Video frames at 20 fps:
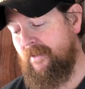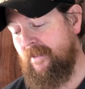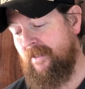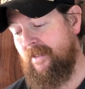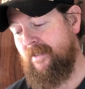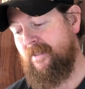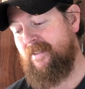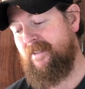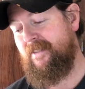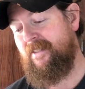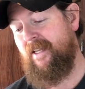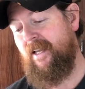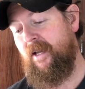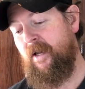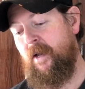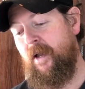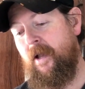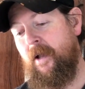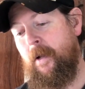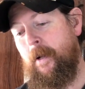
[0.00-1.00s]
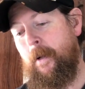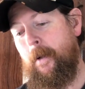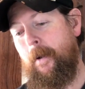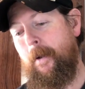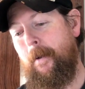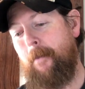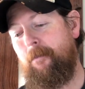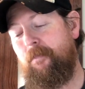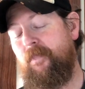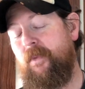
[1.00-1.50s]
this,
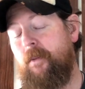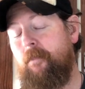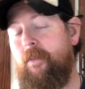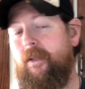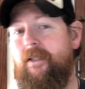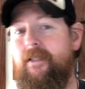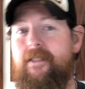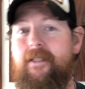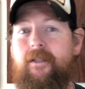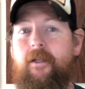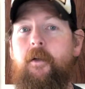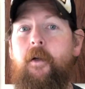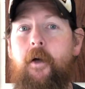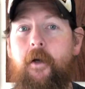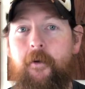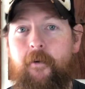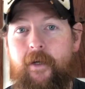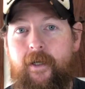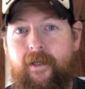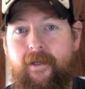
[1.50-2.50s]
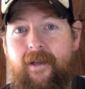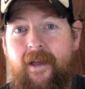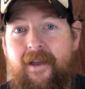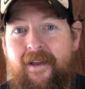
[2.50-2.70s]
but it's in the laundry.